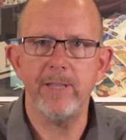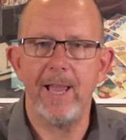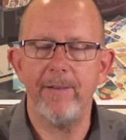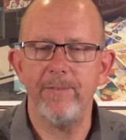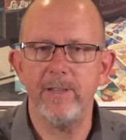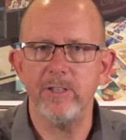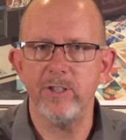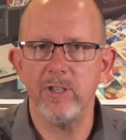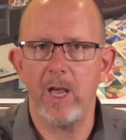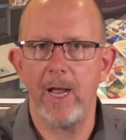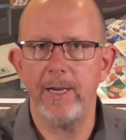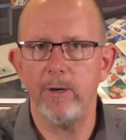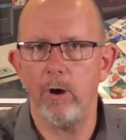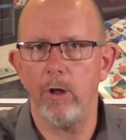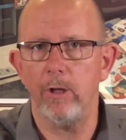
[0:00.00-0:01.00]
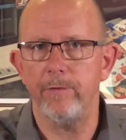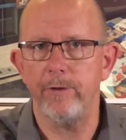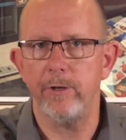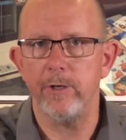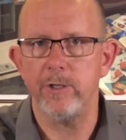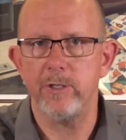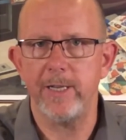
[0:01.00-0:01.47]
having signed all of
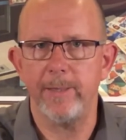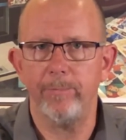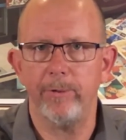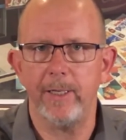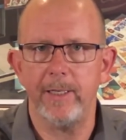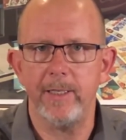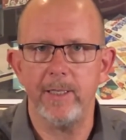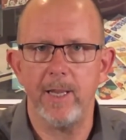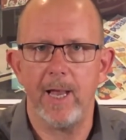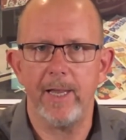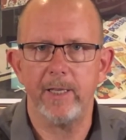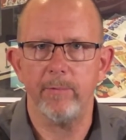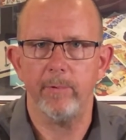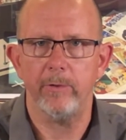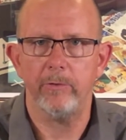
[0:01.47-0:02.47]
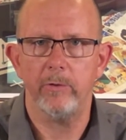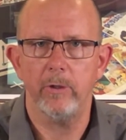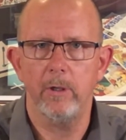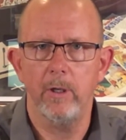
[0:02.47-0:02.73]
your estate planning documents.